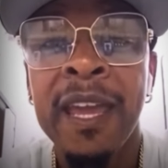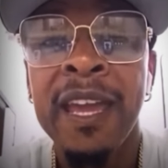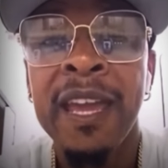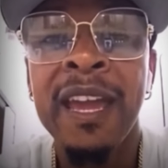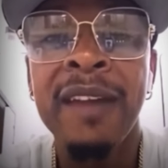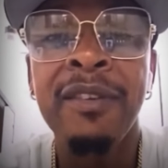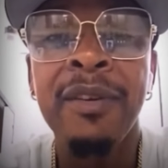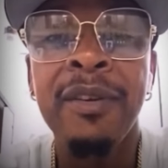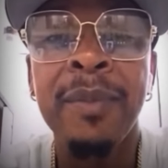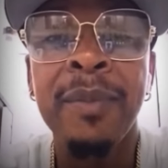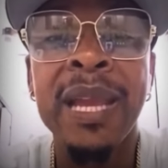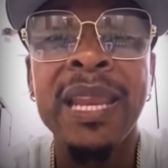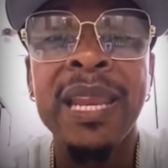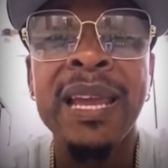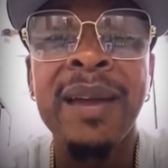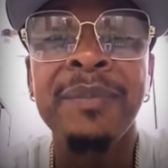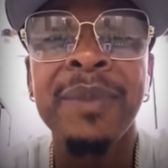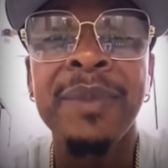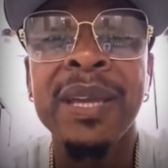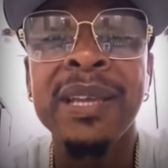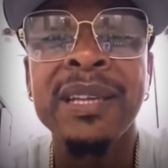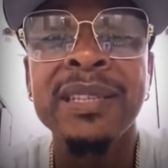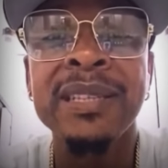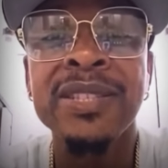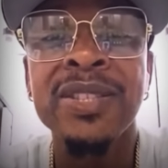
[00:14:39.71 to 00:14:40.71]
Everybody I
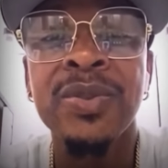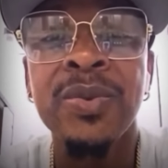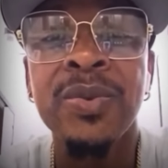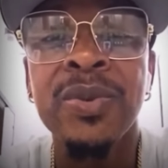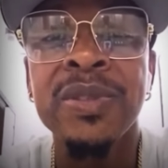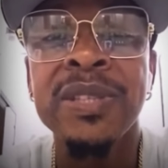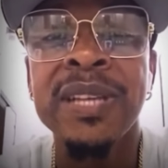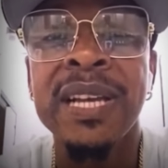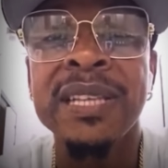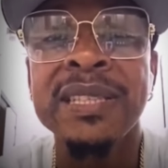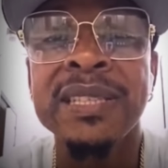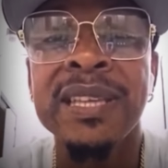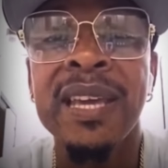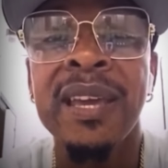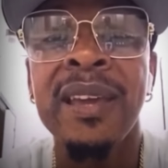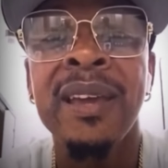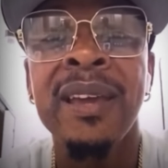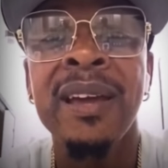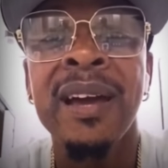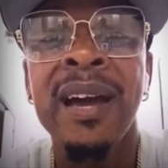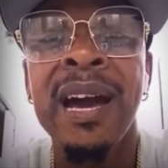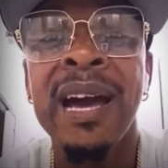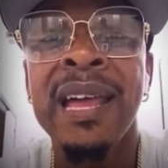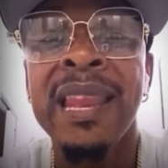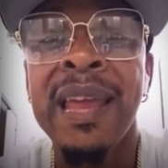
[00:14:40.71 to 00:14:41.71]
make excuse and say
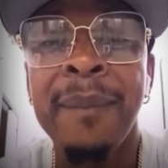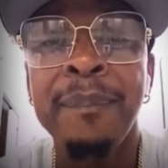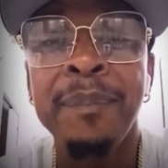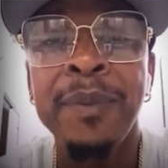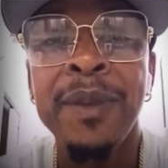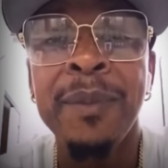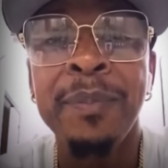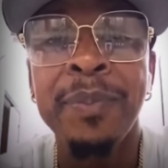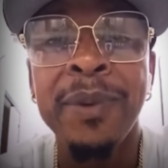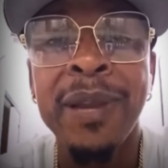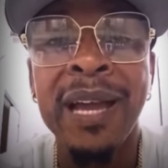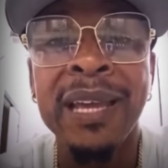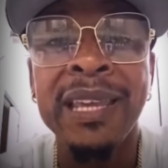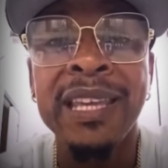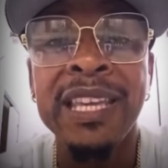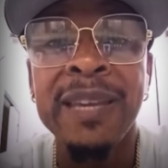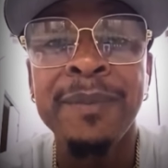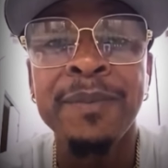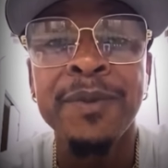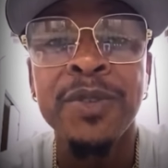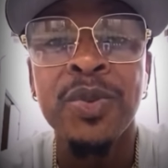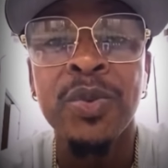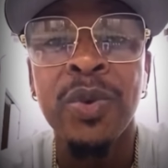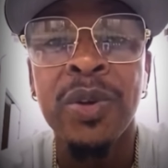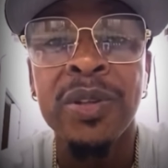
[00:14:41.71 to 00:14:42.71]
other people I
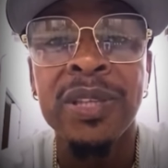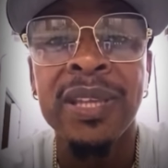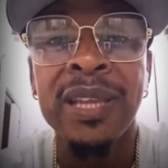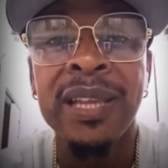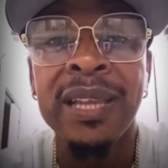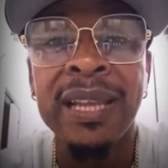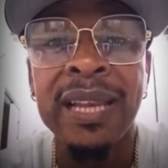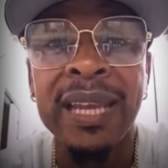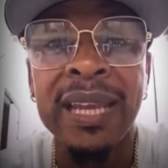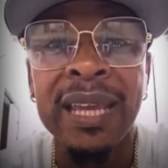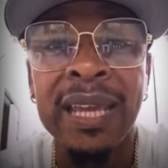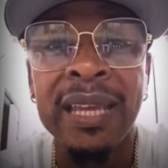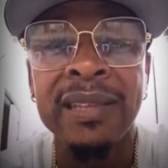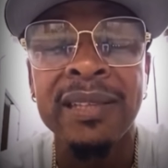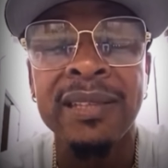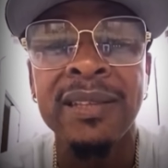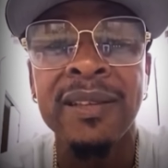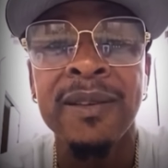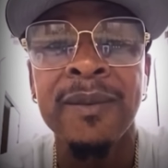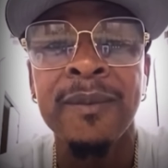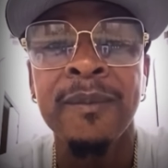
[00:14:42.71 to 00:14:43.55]
keep show till late